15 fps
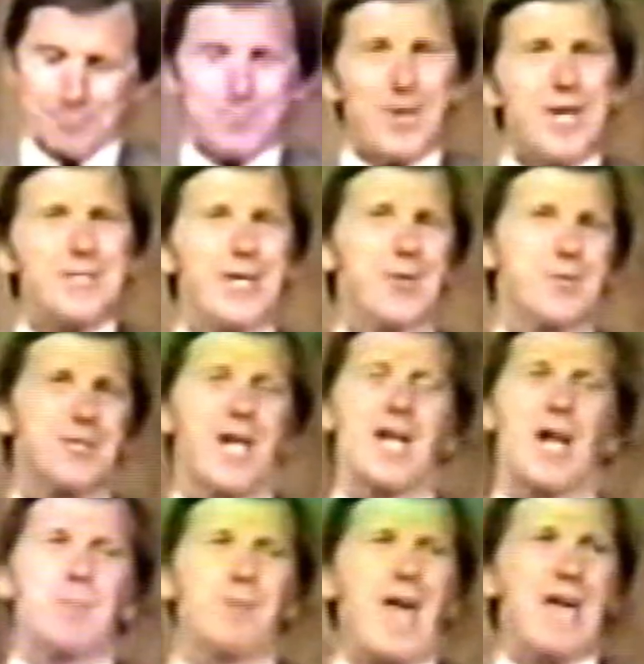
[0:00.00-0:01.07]
Please
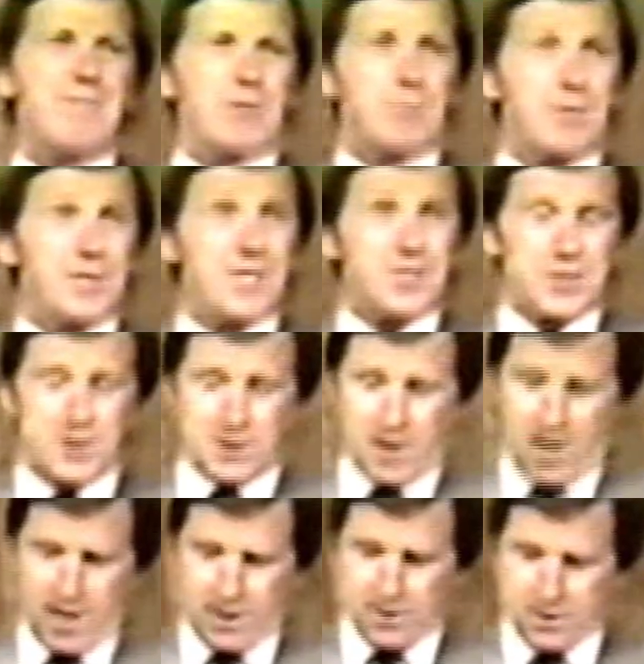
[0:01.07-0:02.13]
understand, I'm laughing, but this is
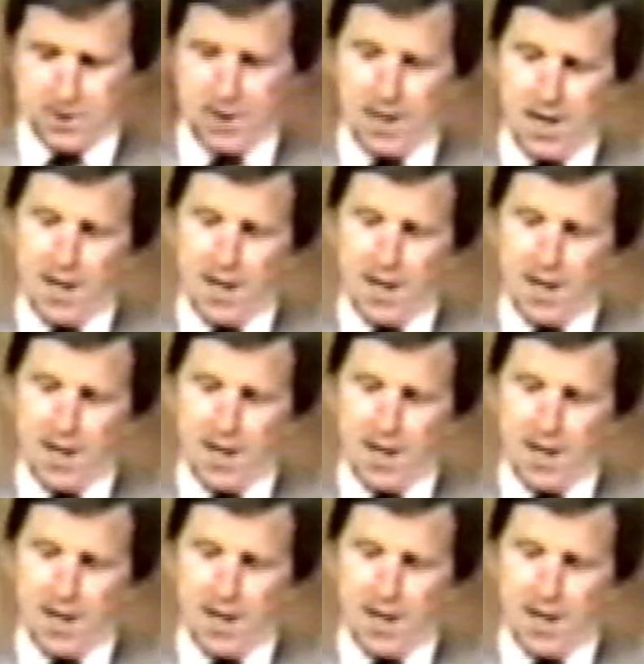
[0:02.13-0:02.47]
science.